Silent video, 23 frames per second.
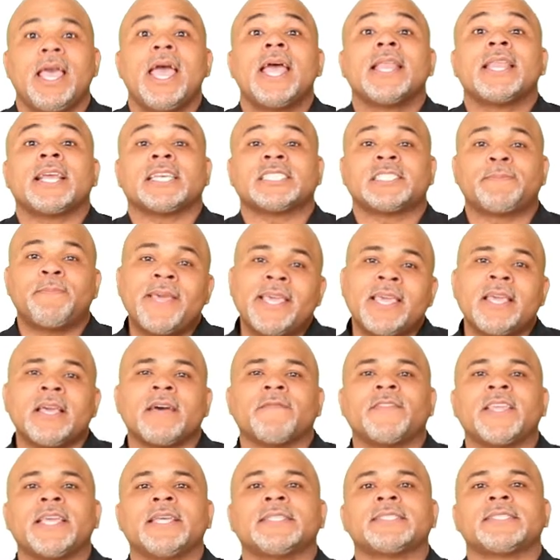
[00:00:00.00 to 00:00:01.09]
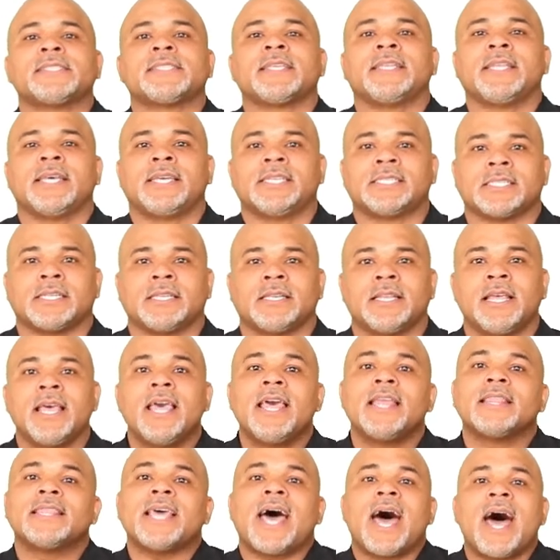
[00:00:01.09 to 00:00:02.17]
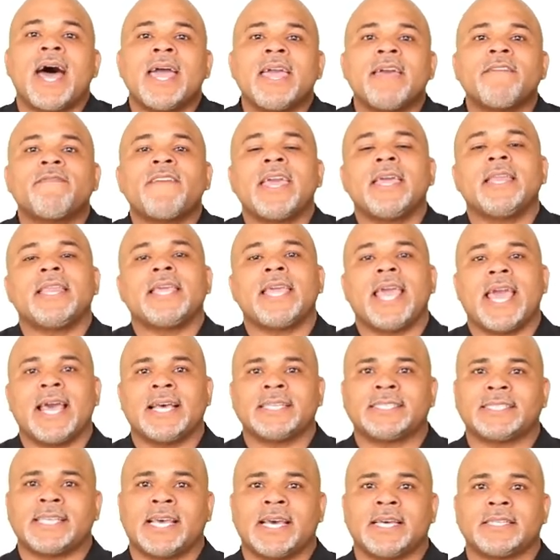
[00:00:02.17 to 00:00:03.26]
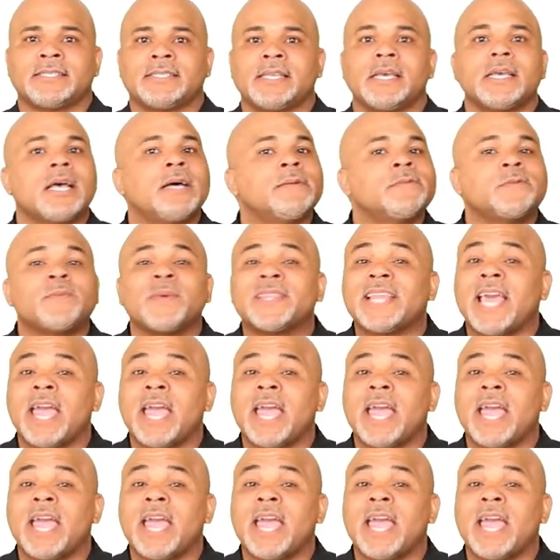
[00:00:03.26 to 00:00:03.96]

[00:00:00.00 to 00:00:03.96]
Now speaking of the installation, the IF80SS comes with